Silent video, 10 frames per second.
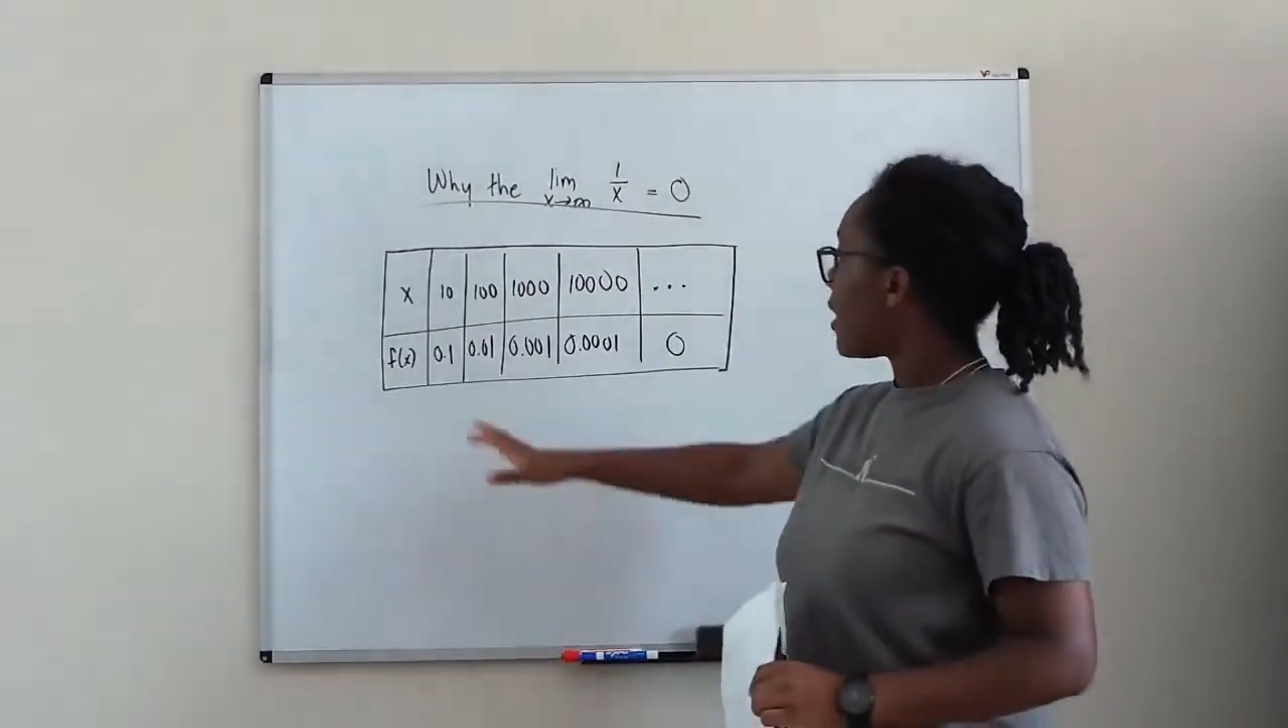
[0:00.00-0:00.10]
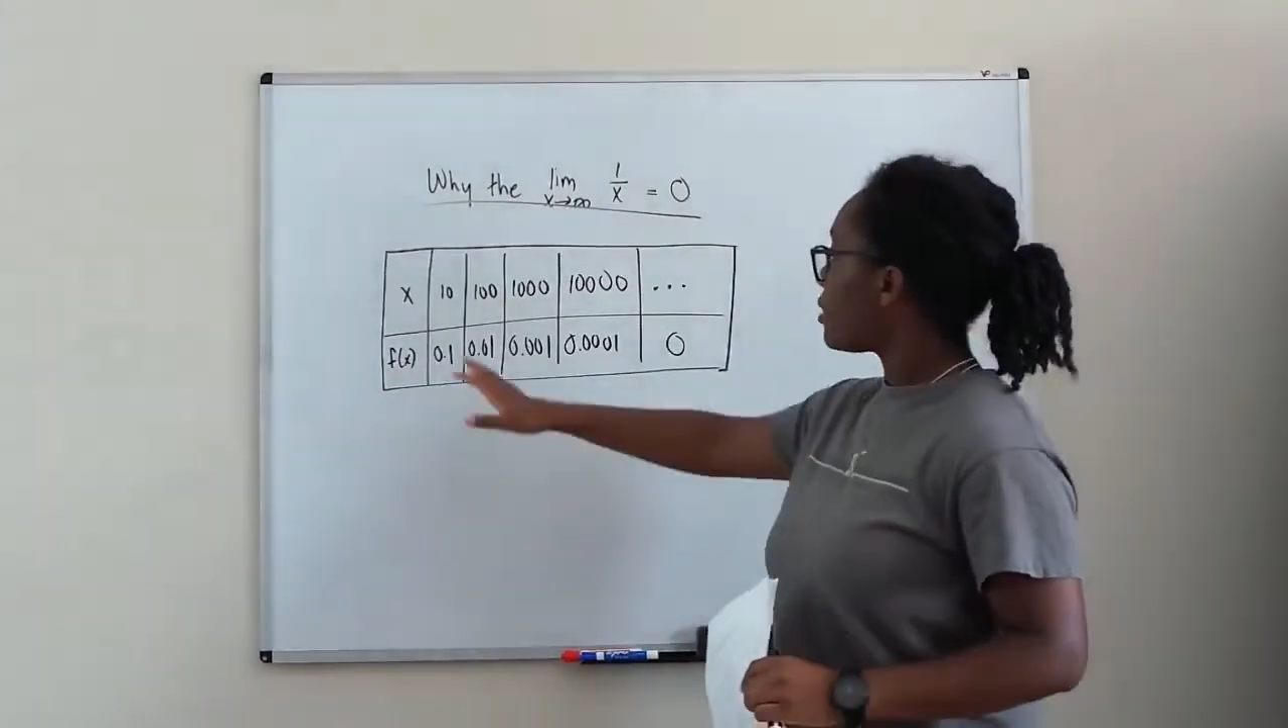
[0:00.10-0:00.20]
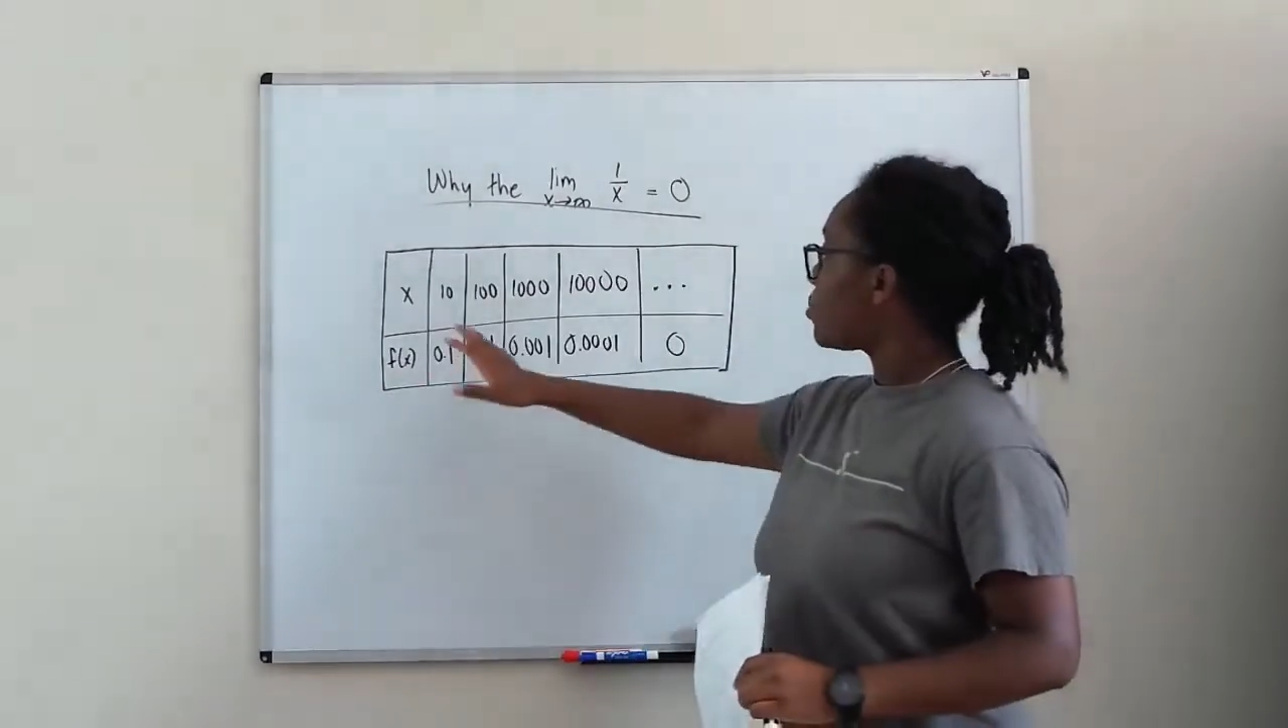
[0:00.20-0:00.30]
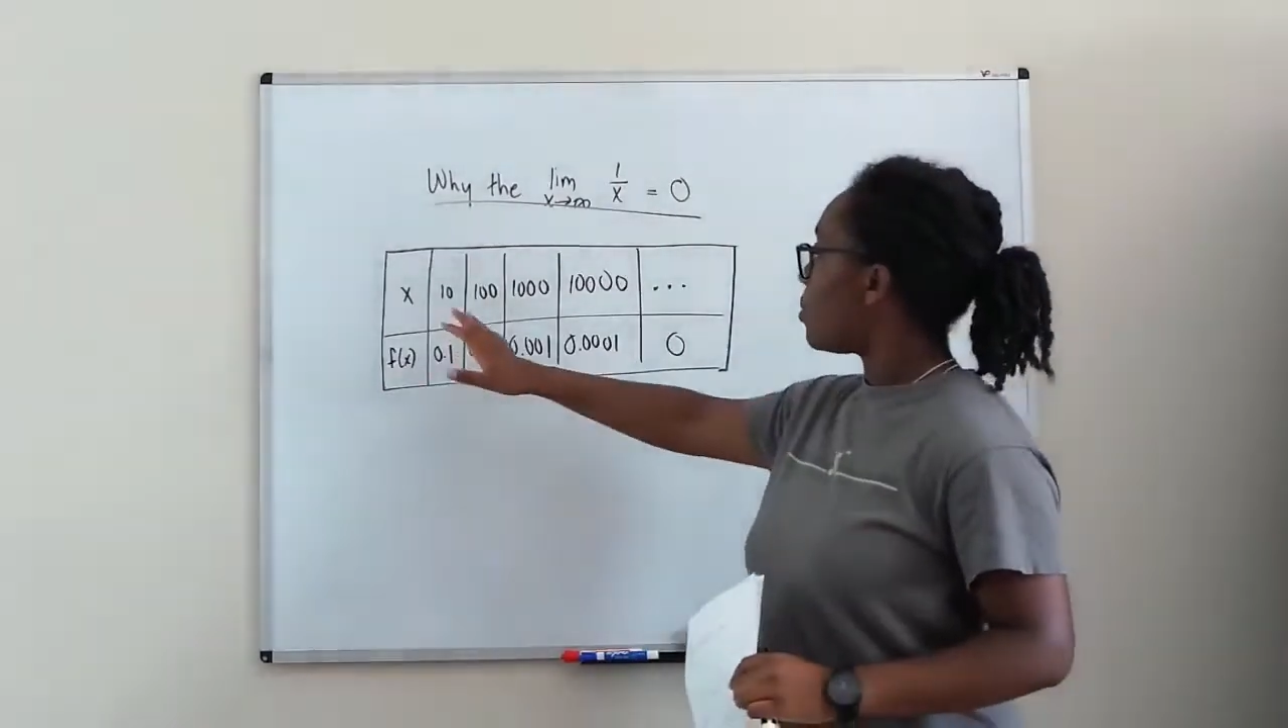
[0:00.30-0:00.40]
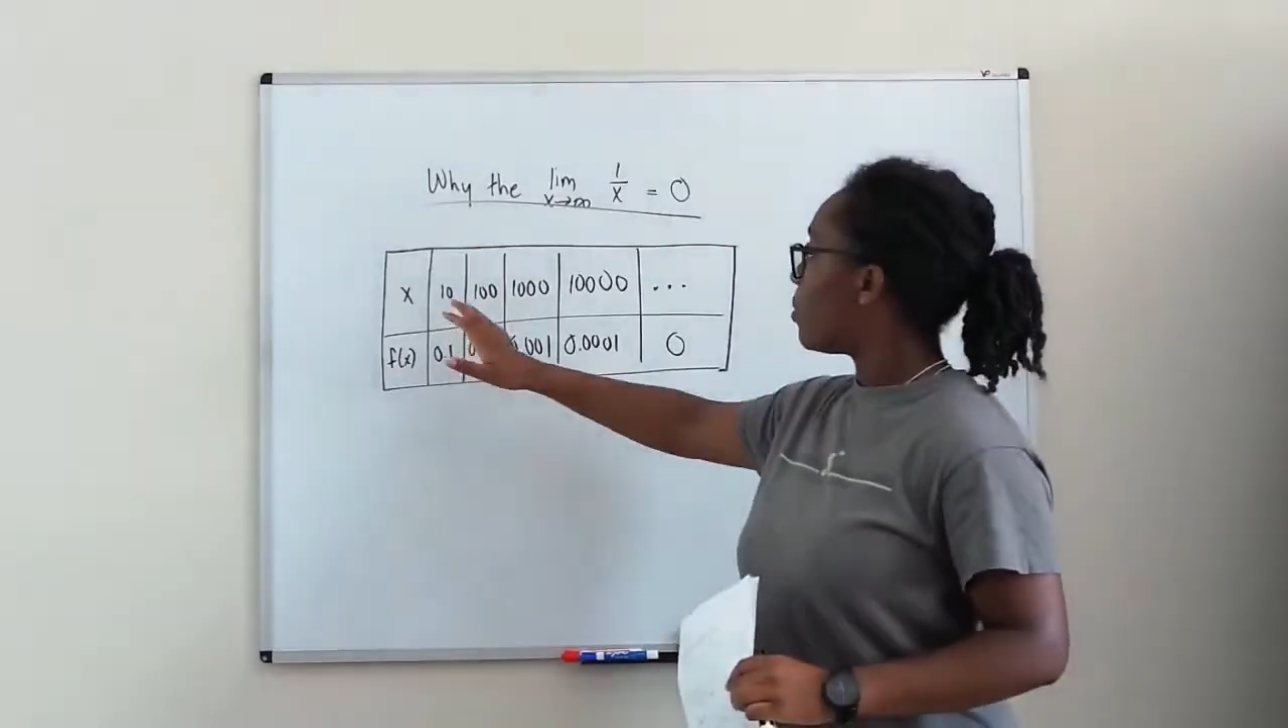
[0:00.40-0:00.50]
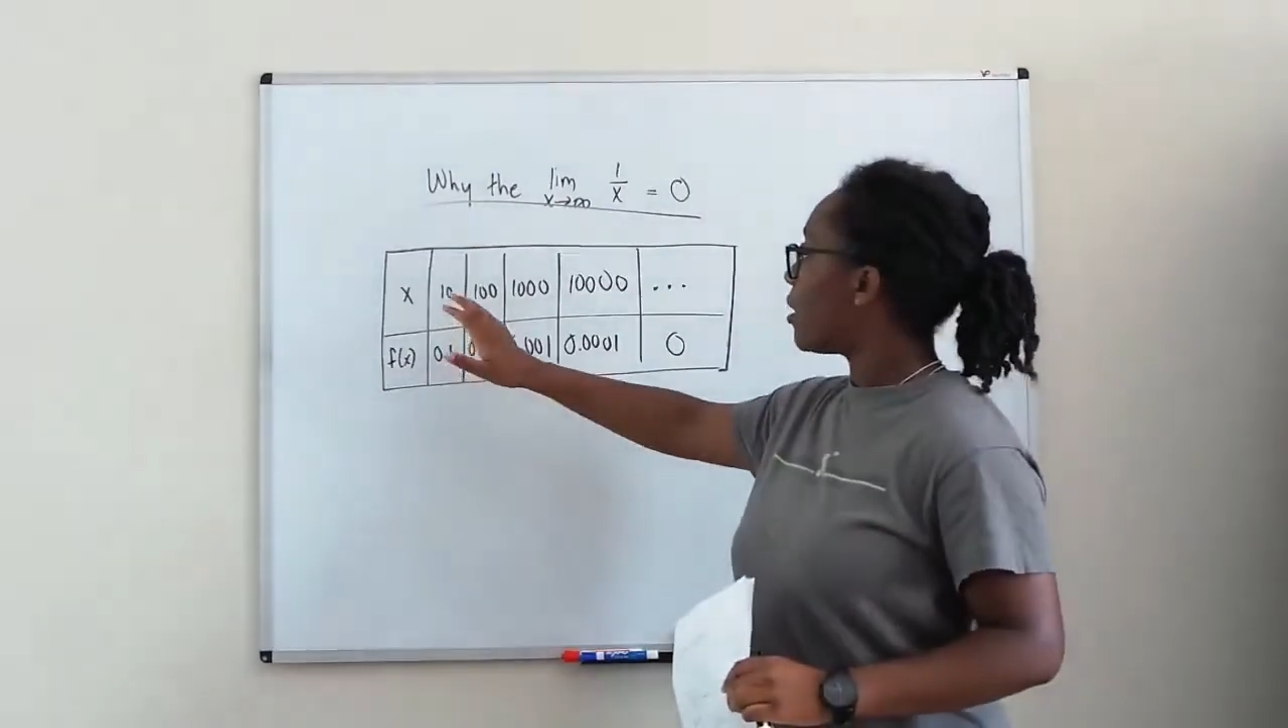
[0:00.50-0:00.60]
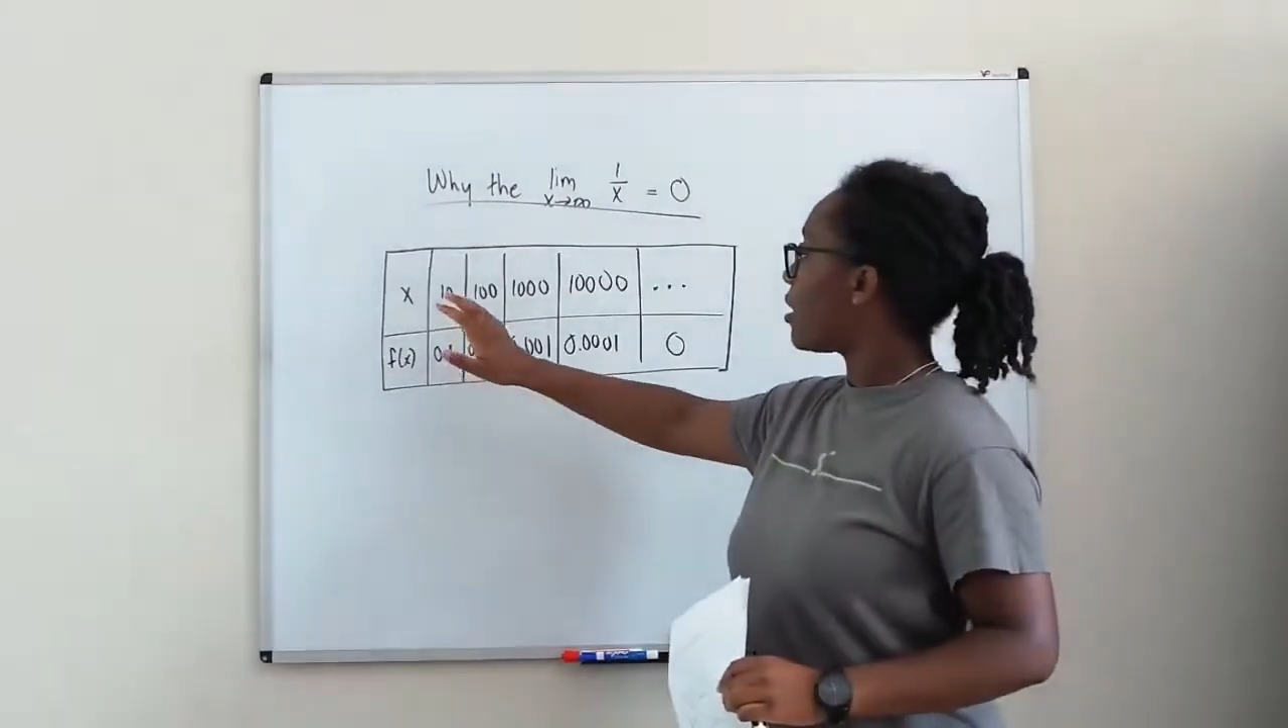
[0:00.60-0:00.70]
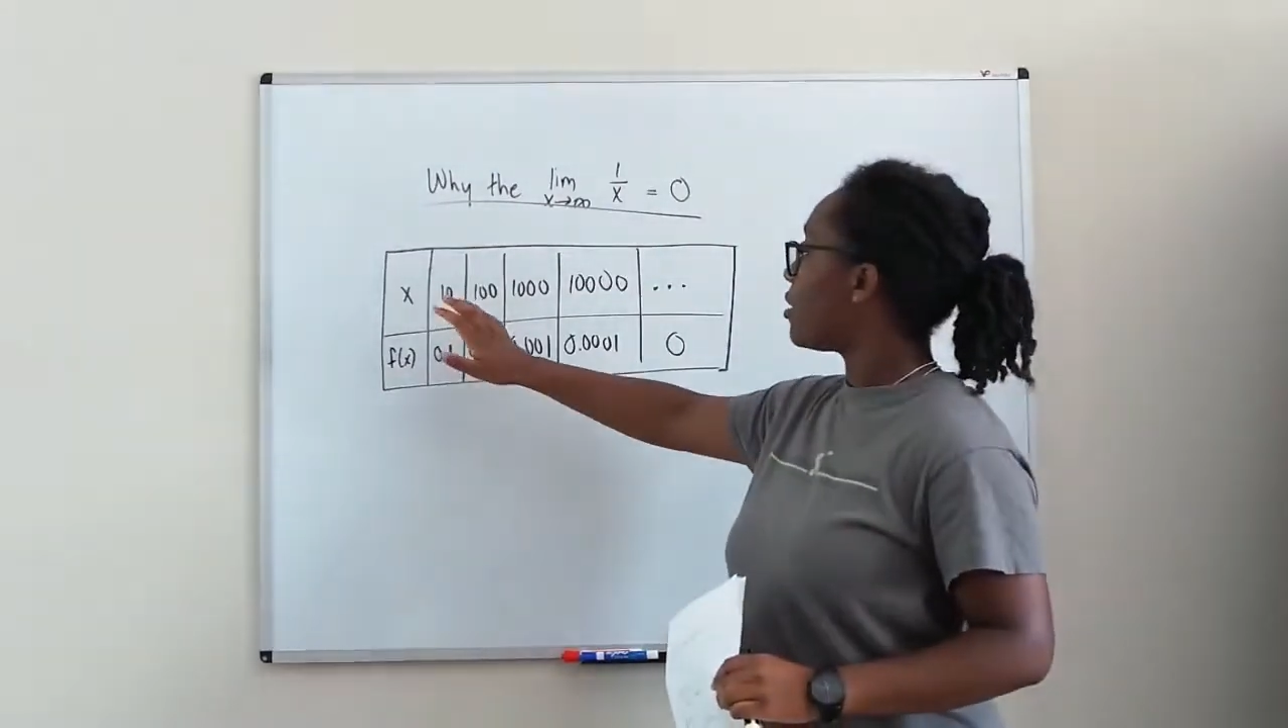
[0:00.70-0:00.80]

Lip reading: as we plug